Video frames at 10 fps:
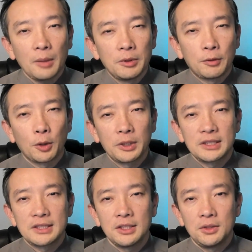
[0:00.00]
Before we
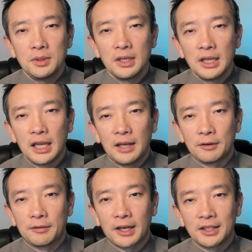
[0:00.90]
continue, if
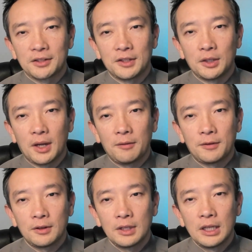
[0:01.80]
you're finding this video
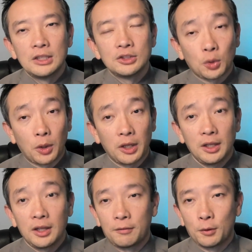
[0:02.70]
helpful,
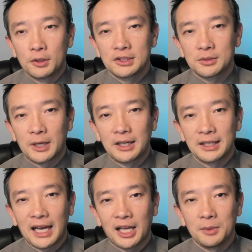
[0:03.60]
join the Focus Inspired
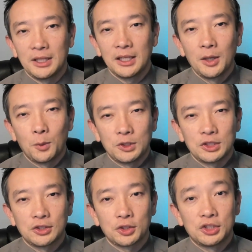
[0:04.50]
Academy, which
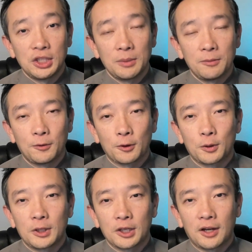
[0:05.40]
is your gym for
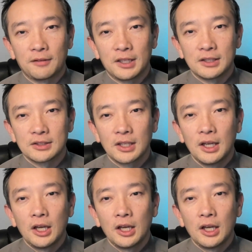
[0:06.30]
career confidence.